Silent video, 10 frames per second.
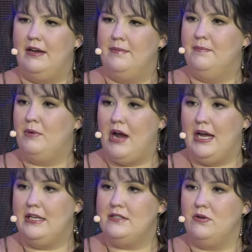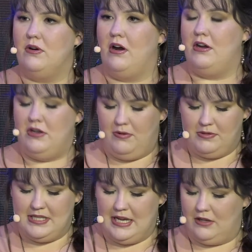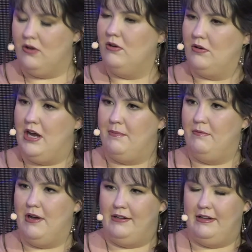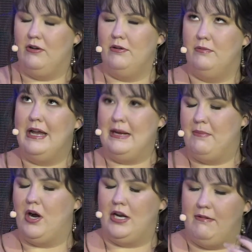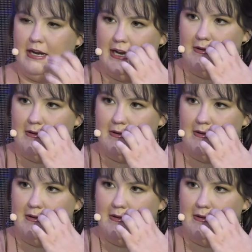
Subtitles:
brides, or are you seeing the whole the whole wedding party right now as